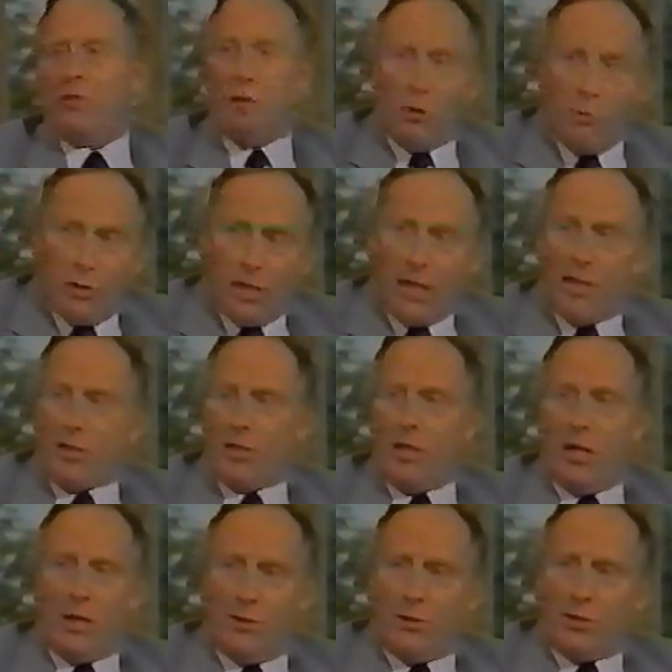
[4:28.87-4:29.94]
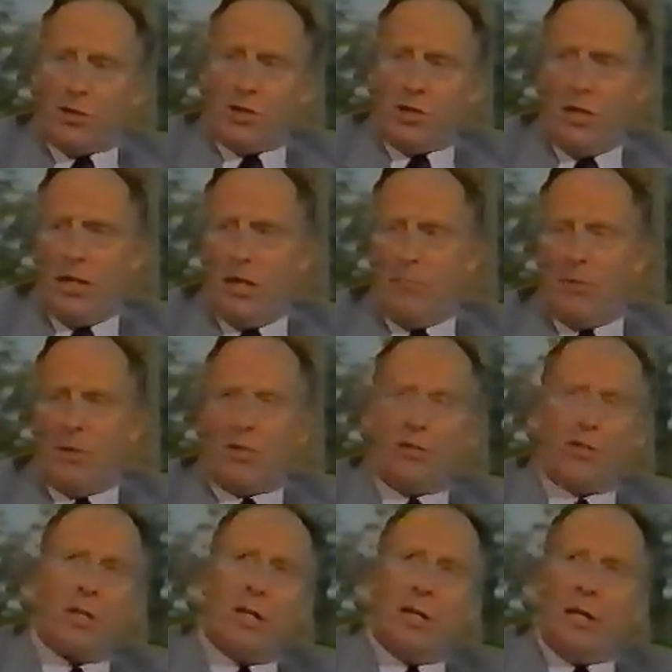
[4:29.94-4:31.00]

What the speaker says: don't actually understand, because,